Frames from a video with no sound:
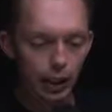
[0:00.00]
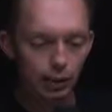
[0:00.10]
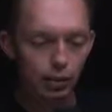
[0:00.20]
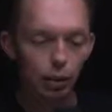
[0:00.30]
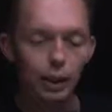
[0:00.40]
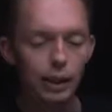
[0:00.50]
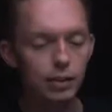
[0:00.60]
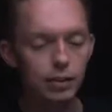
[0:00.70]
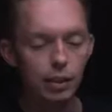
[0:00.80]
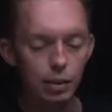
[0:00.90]
And so
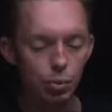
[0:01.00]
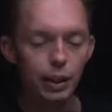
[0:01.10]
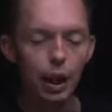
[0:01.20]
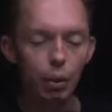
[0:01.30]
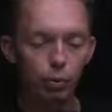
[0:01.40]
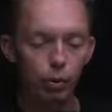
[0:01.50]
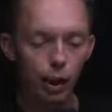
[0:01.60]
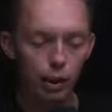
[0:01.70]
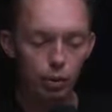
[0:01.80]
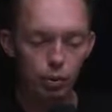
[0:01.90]
it's really helpful.
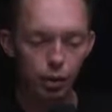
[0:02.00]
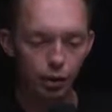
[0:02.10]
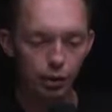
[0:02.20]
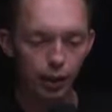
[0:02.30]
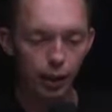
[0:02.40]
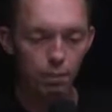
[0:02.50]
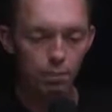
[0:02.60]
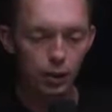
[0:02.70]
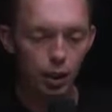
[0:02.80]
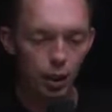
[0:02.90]
I use it all the time.
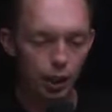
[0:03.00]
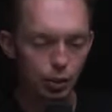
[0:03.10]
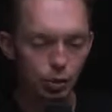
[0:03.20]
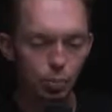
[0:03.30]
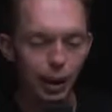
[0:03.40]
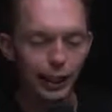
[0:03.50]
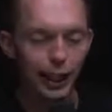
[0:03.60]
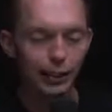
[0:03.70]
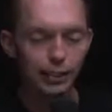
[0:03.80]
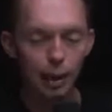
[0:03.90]
I use a
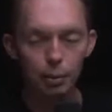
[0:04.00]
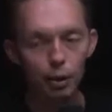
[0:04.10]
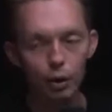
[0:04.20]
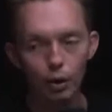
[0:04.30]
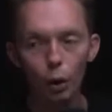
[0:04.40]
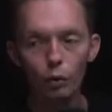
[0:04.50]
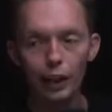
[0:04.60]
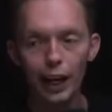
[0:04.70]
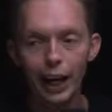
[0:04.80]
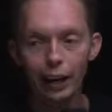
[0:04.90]
podcast app called
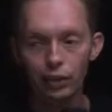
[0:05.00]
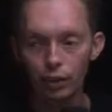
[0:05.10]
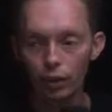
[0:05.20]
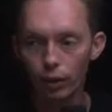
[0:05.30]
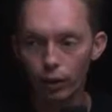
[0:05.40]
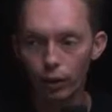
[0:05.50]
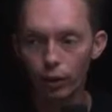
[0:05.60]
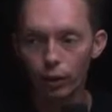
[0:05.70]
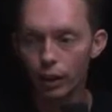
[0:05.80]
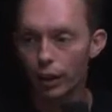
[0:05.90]
Overcast,
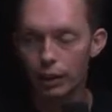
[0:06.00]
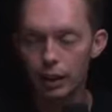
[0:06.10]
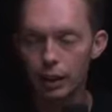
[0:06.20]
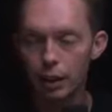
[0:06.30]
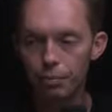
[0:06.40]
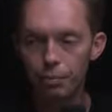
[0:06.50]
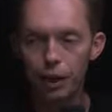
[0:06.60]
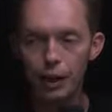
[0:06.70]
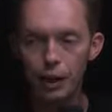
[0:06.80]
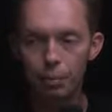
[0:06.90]
although I'm
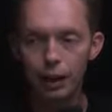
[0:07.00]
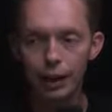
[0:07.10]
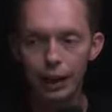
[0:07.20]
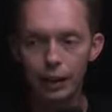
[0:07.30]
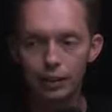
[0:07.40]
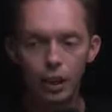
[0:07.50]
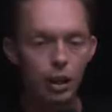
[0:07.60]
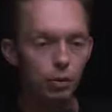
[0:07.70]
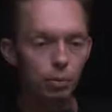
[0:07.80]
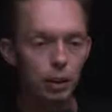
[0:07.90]
finding that podcasts
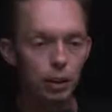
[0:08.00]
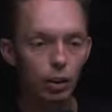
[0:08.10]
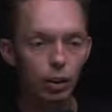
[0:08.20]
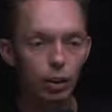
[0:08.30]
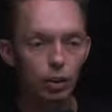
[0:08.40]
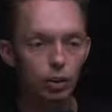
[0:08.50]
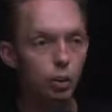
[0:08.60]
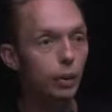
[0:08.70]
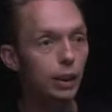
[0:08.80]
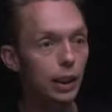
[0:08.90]
for me are
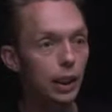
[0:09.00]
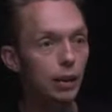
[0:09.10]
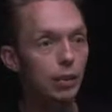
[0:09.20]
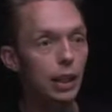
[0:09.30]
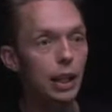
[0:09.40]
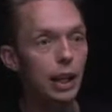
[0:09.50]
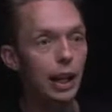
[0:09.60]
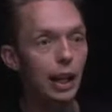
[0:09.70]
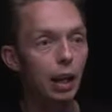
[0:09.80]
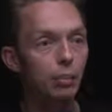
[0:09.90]
too addictive,
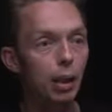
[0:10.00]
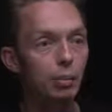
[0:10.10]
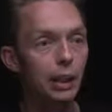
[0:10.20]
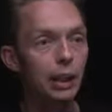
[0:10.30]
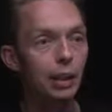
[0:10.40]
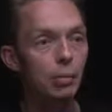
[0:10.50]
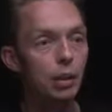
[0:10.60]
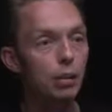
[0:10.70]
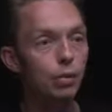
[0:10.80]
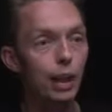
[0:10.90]
and I'm getting
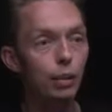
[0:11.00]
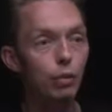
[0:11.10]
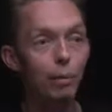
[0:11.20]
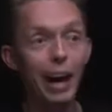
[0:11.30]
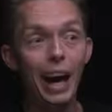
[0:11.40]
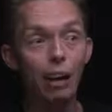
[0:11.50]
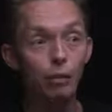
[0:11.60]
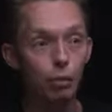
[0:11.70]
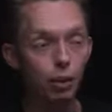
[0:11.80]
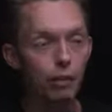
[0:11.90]
immense value from a
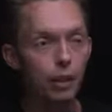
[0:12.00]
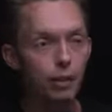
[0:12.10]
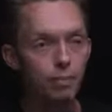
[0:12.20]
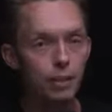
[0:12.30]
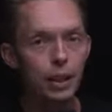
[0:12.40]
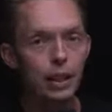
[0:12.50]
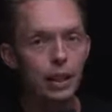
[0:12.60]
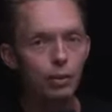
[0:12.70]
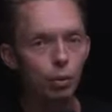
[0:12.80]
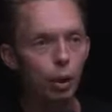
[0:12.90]
handful of them.
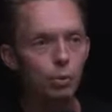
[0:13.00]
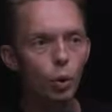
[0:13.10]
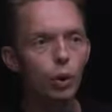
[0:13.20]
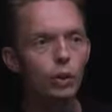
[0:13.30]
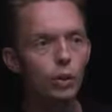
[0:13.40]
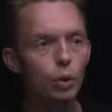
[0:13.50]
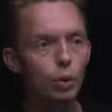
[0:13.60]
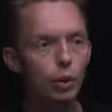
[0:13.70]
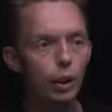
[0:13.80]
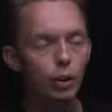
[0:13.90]
And so what I'm going to
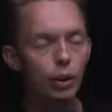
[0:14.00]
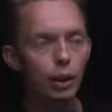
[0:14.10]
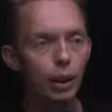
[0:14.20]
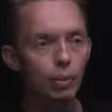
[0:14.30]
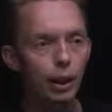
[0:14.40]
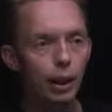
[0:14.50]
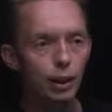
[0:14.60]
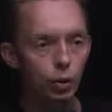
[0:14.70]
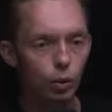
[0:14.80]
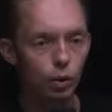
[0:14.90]
do, not only am I
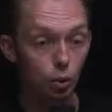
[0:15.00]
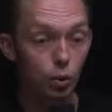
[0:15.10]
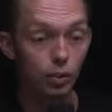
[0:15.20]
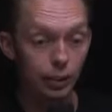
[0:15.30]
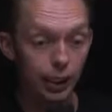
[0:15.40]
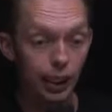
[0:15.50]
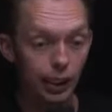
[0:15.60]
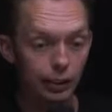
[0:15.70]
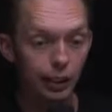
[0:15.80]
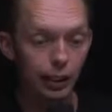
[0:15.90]
going to do this again,
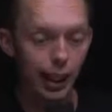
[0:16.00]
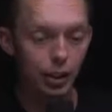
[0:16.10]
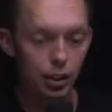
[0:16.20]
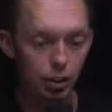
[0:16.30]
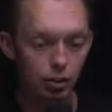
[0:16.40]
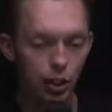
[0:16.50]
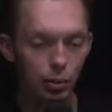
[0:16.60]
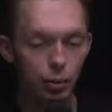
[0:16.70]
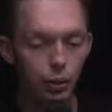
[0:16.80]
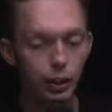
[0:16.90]
I did it last year, it's
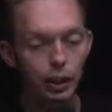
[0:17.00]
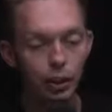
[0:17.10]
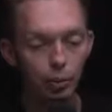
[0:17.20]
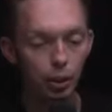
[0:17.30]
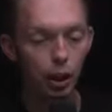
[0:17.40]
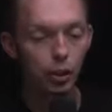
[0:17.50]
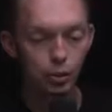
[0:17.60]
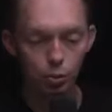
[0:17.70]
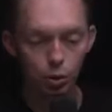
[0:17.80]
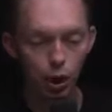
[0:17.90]
time to do it again. I'm going to
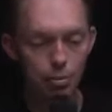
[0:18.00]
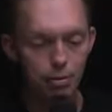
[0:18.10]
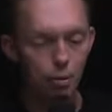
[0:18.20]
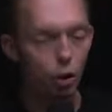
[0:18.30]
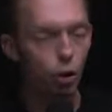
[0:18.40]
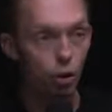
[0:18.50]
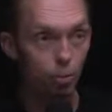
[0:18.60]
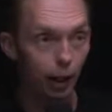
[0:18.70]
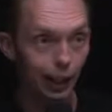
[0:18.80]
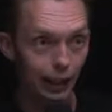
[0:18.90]
unsubscribe from all the
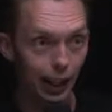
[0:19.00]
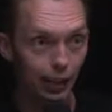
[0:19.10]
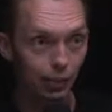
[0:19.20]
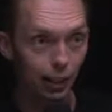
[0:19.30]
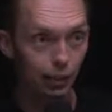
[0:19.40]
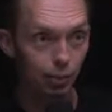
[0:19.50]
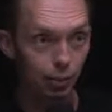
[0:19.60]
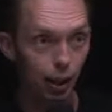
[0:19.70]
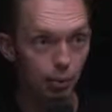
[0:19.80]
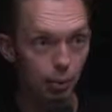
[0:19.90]
podcasts that I
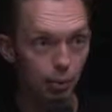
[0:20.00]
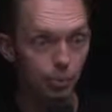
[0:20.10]
subscribe to.